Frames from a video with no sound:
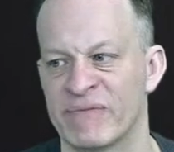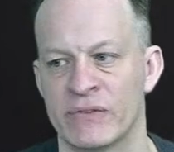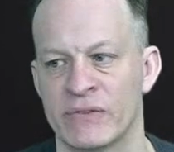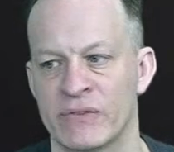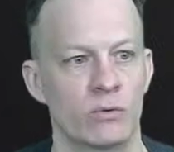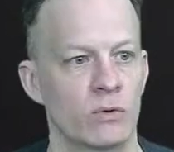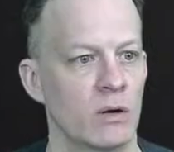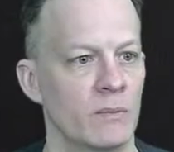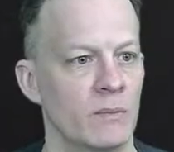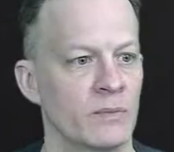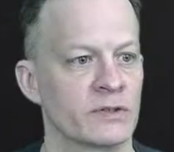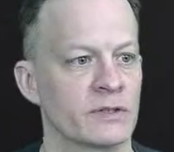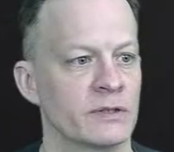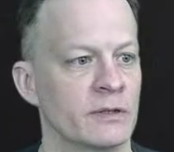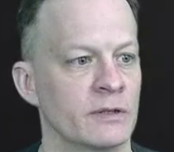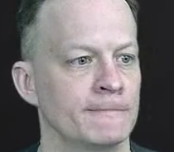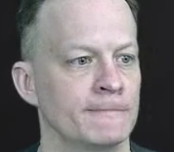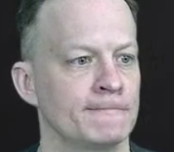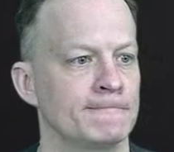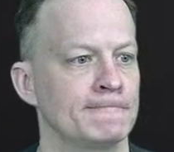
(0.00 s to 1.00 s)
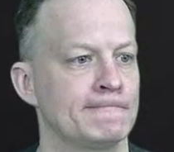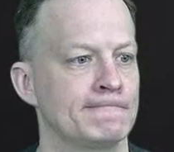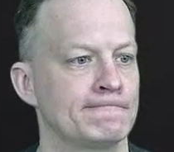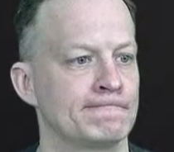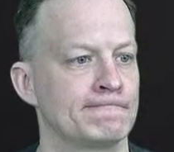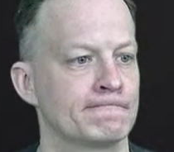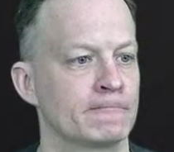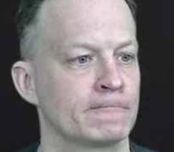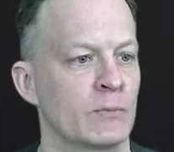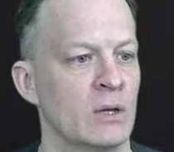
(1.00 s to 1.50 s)
We're almost done.
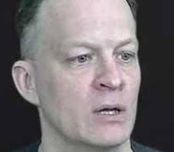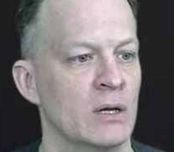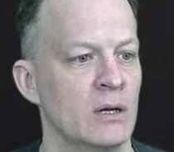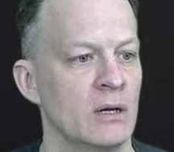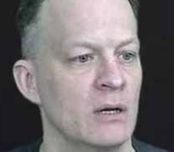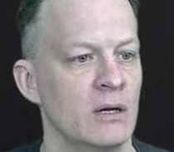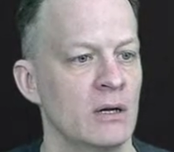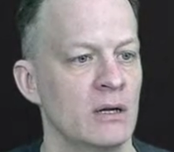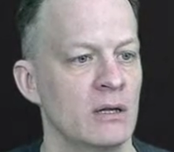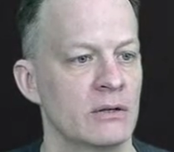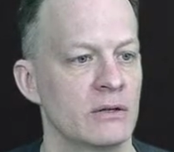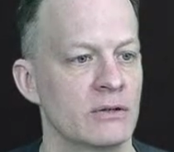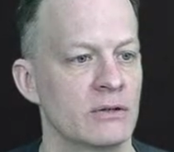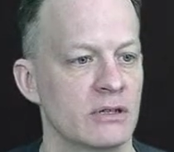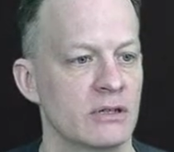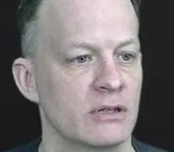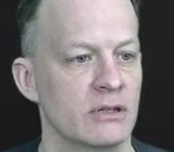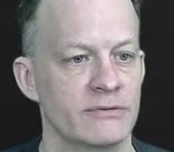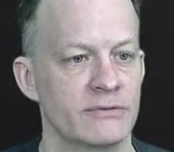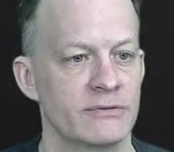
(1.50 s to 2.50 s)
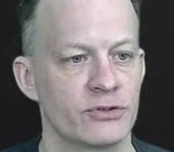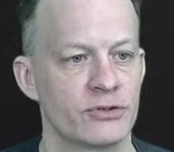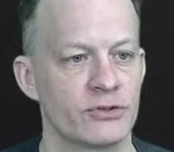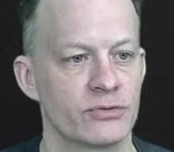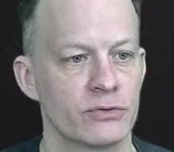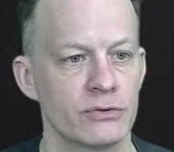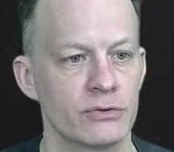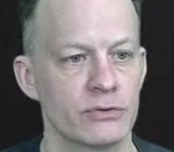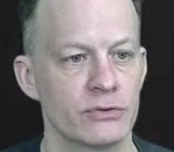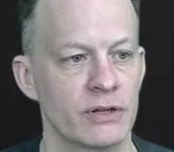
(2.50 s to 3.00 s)
There's a lot of
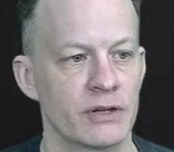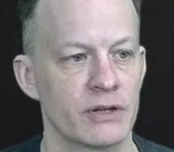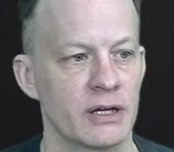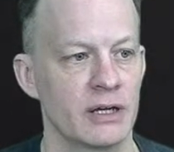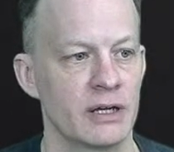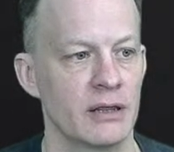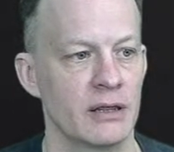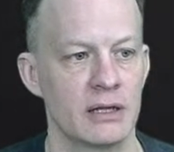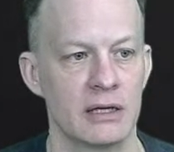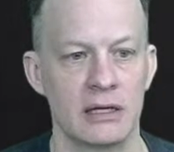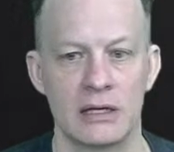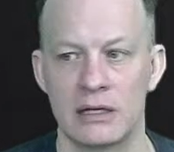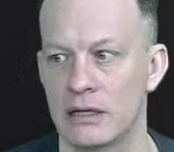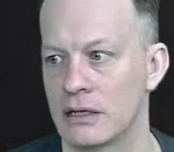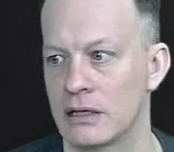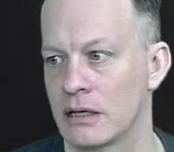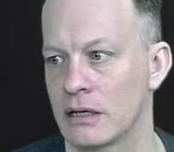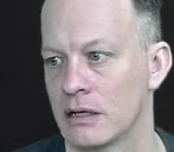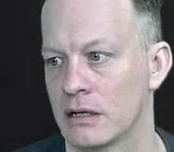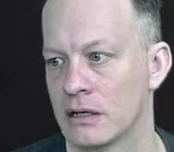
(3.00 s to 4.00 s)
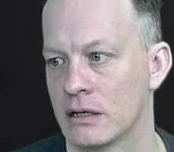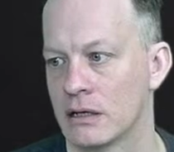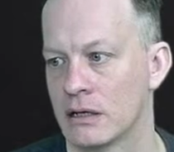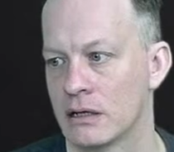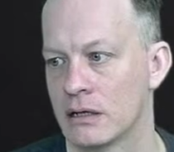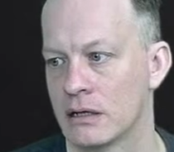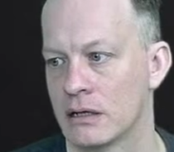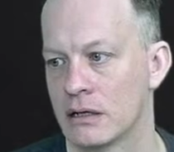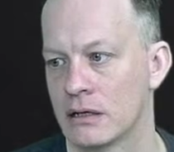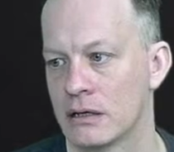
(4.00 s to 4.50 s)
truth in the
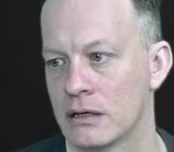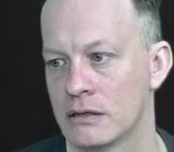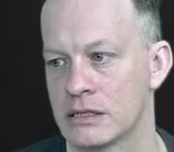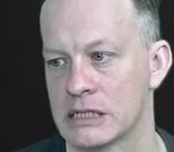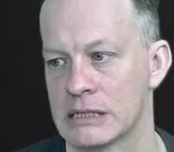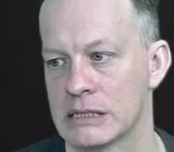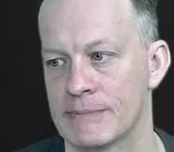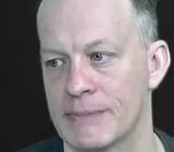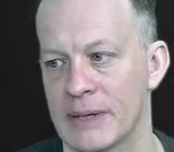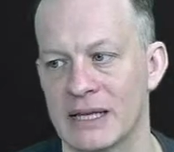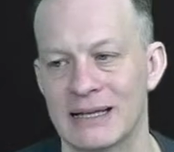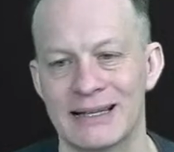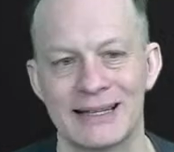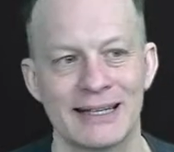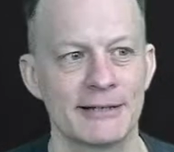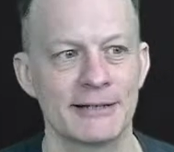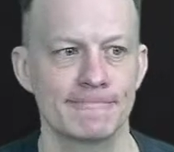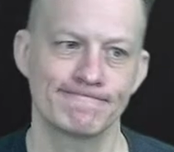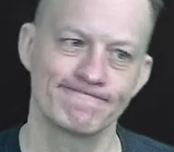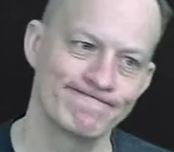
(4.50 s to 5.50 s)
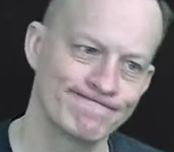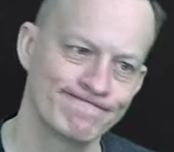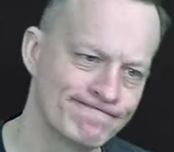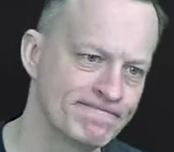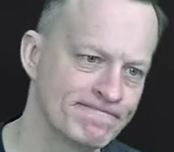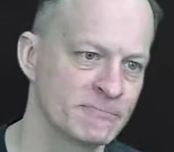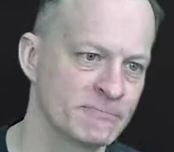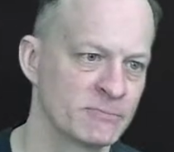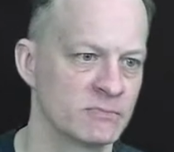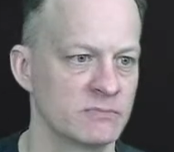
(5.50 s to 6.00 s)
spelling.
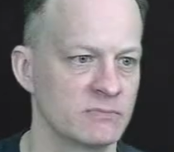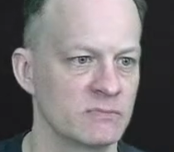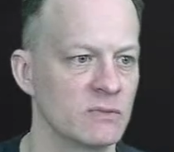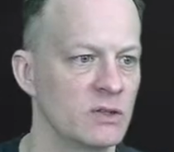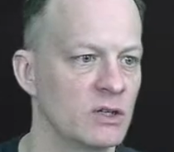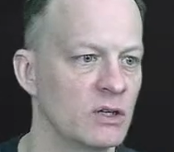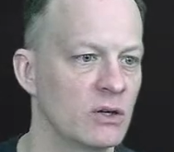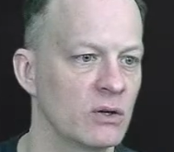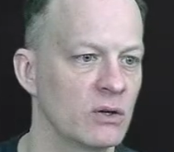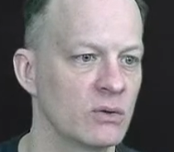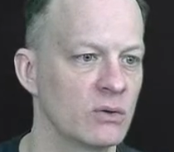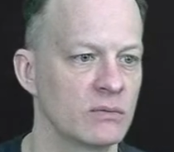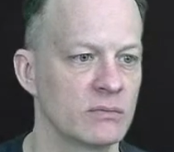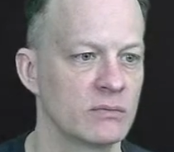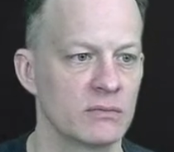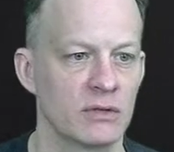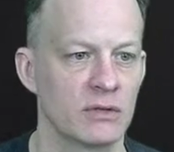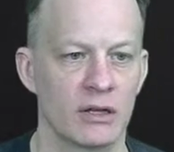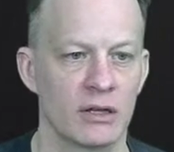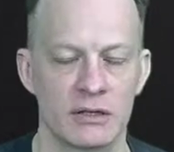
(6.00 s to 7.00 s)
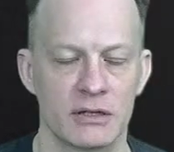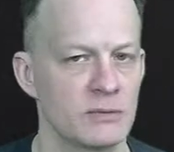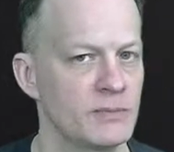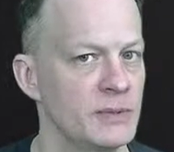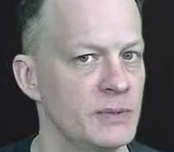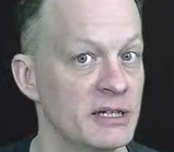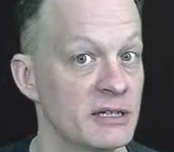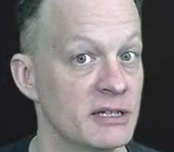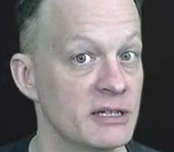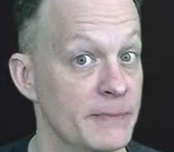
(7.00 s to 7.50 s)
No, nothing's
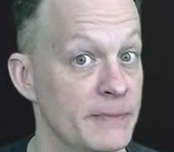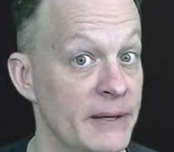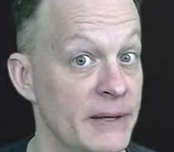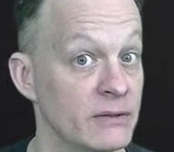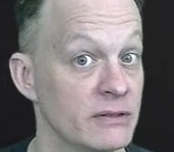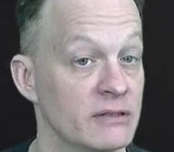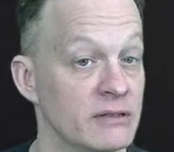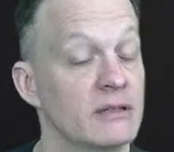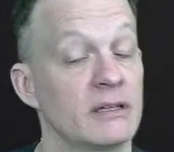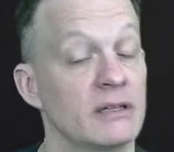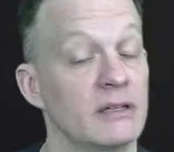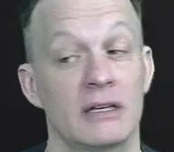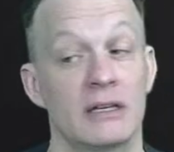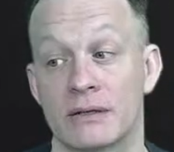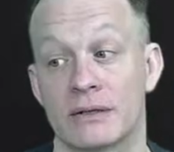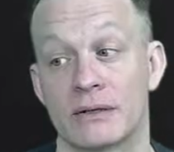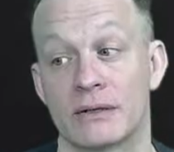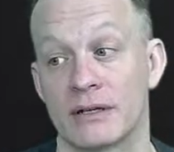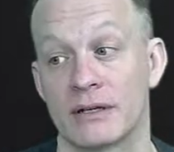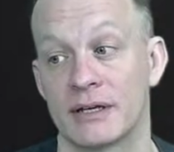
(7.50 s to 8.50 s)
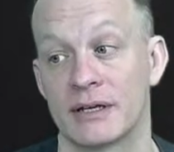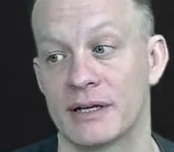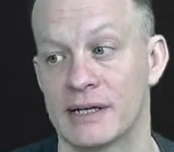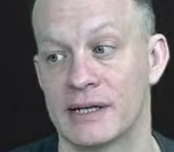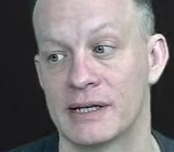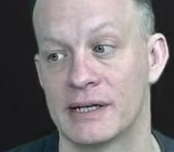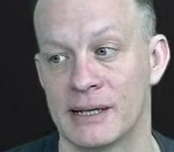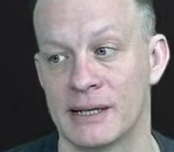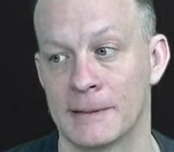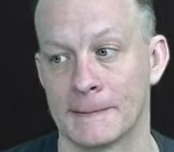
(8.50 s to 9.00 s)
being spelt here,
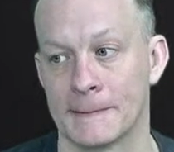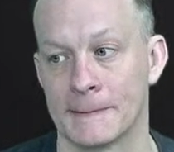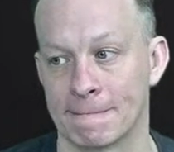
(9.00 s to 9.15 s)
Irene.